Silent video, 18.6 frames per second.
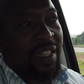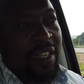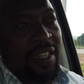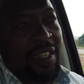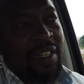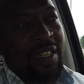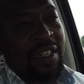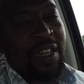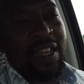
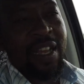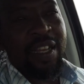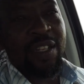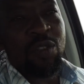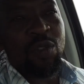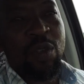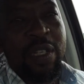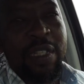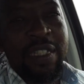in the year
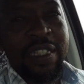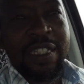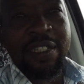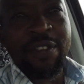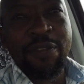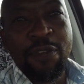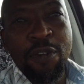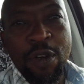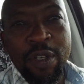
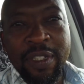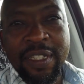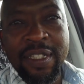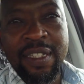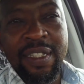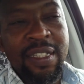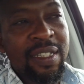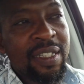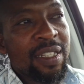
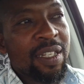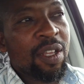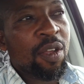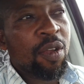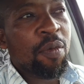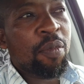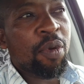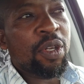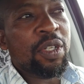2014.
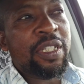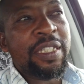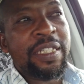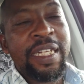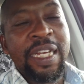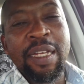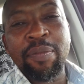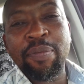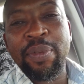But the
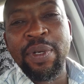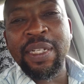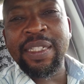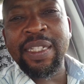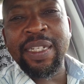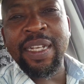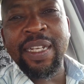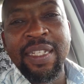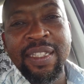then
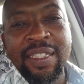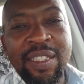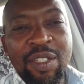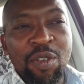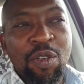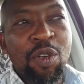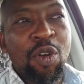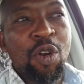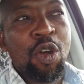president,
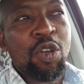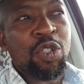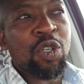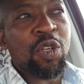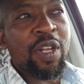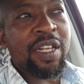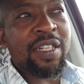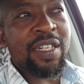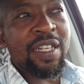Goodluck
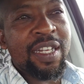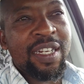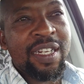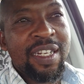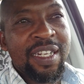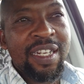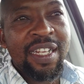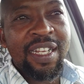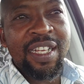
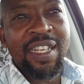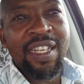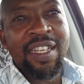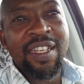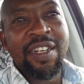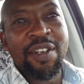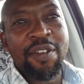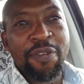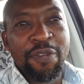Jonathan,
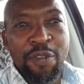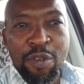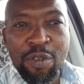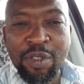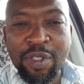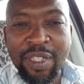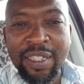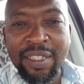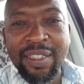
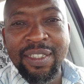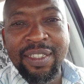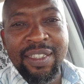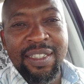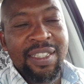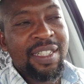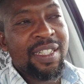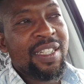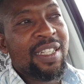refused it.
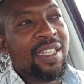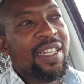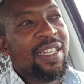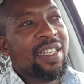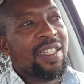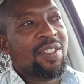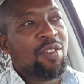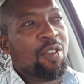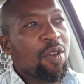
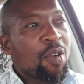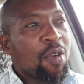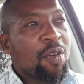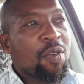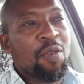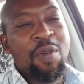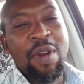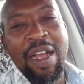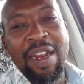
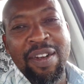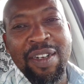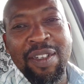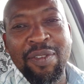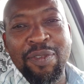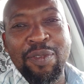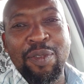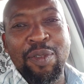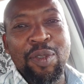So we are
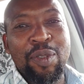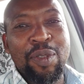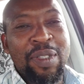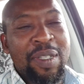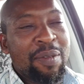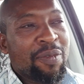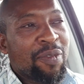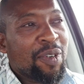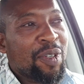grateful to
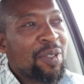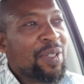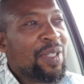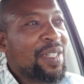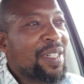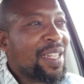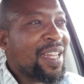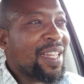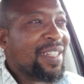him for
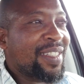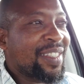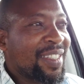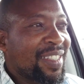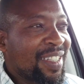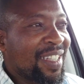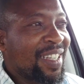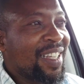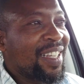doing that.
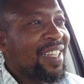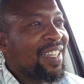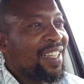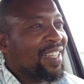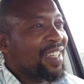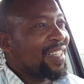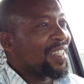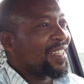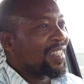
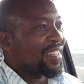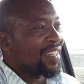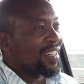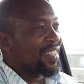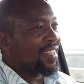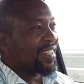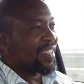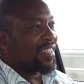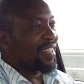So
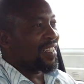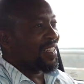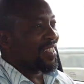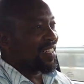uh,